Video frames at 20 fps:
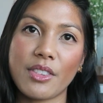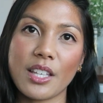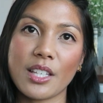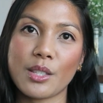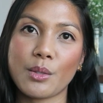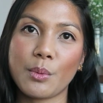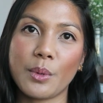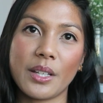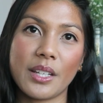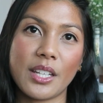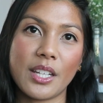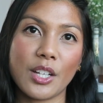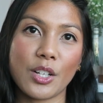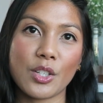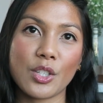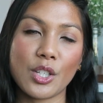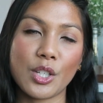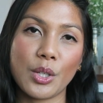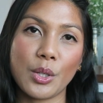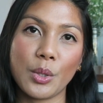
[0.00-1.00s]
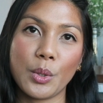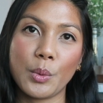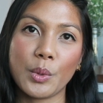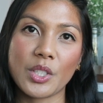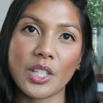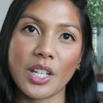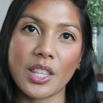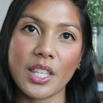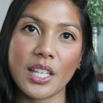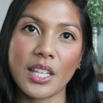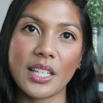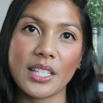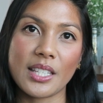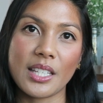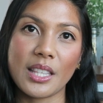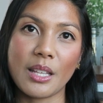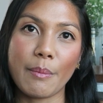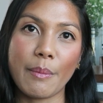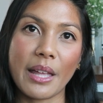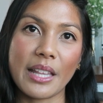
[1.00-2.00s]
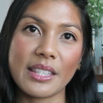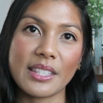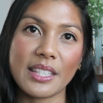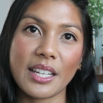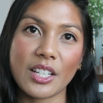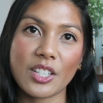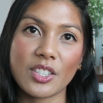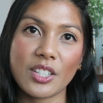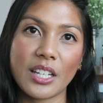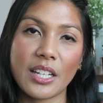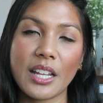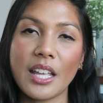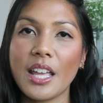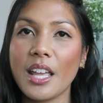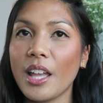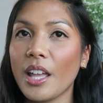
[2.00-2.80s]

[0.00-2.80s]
this one here too, which I think is in the men's section,